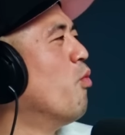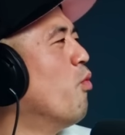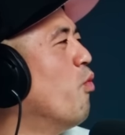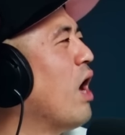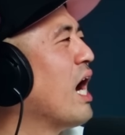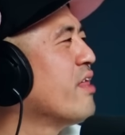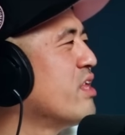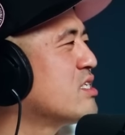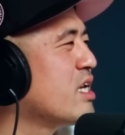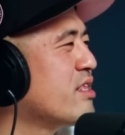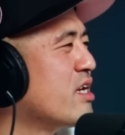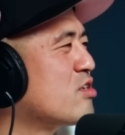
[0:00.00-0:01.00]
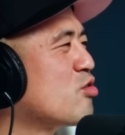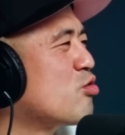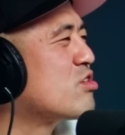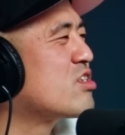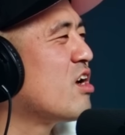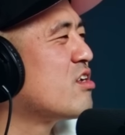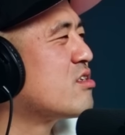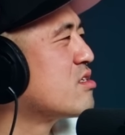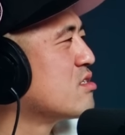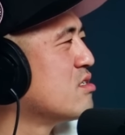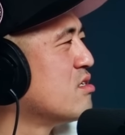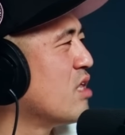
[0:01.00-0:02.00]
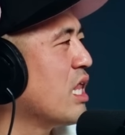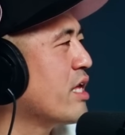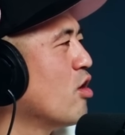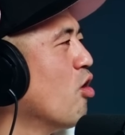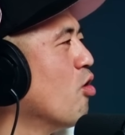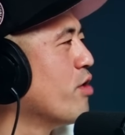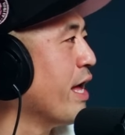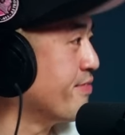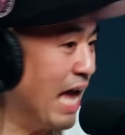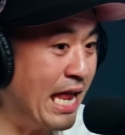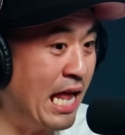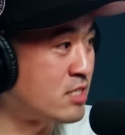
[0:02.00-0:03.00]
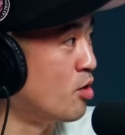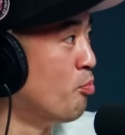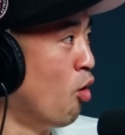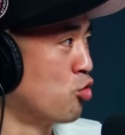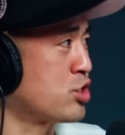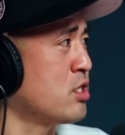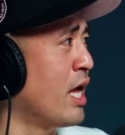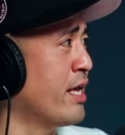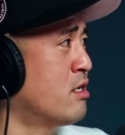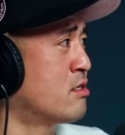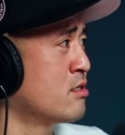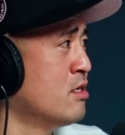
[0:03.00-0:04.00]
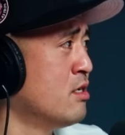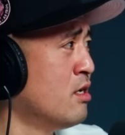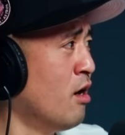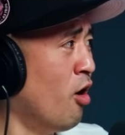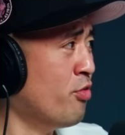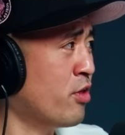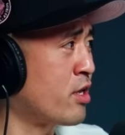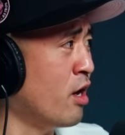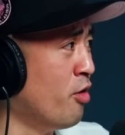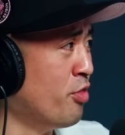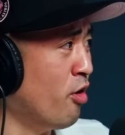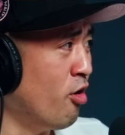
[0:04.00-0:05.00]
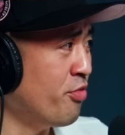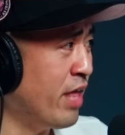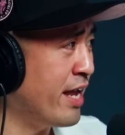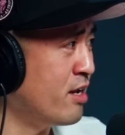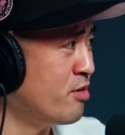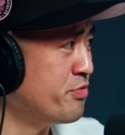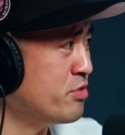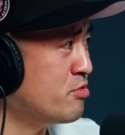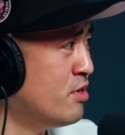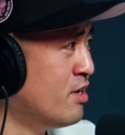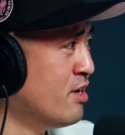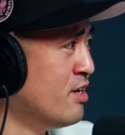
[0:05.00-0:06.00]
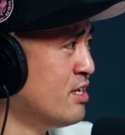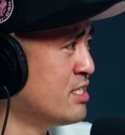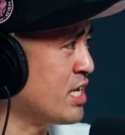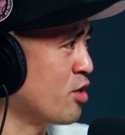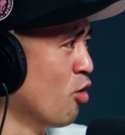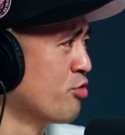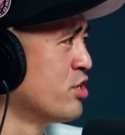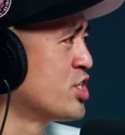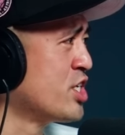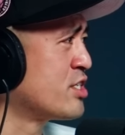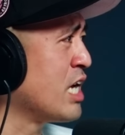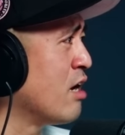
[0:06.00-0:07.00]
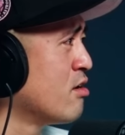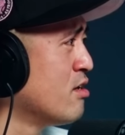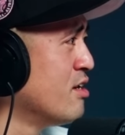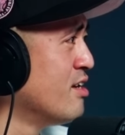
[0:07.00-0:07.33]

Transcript: Why are they saying that it's so sus? They're like, yo, and that has the most likes on the on on that interview. It's like, yo, this Yum shit sound- cheese,